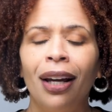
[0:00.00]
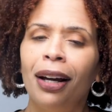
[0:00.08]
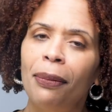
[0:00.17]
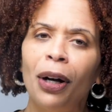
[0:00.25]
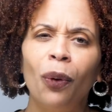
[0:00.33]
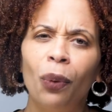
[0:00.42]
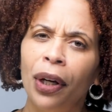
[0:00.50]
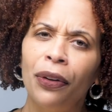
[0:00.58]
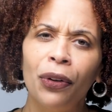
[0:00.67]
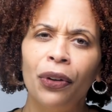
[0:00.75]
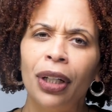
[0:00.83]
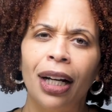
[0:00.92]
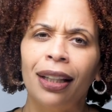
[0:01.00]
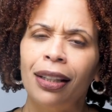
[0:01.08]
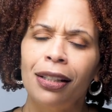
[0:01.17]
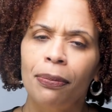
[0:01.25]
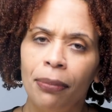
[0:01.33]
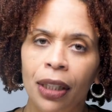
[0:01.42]
about whether or not
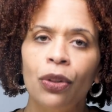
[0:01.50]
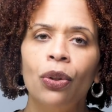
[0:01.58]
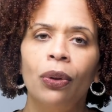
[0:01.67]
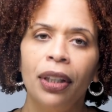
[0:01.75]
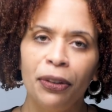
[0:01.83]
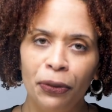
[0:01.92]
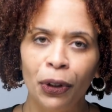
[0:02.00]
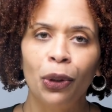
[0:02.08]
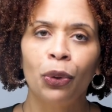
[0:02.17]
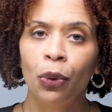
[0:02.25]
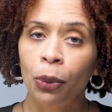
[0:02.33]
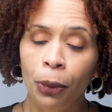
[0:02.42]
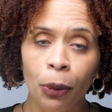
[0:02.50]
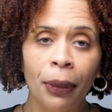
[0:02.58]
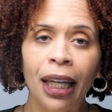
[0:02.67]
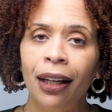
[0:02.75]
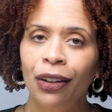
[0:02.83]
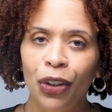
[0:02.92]
this mentally vulnerable
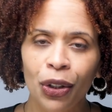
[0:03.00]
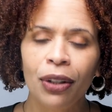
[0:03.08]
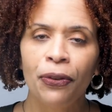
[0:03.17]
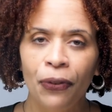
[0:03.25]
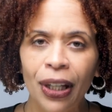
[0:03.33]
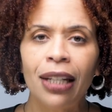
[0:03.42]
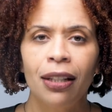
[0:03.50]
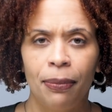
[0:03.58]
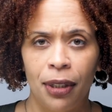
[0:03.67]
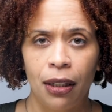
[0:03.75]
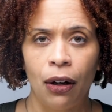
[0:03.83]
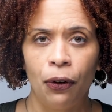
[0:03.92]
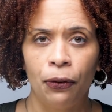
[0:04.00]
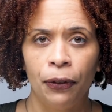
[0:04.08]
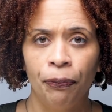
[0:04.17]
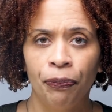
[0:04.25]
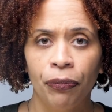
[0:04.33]
man could defend himself.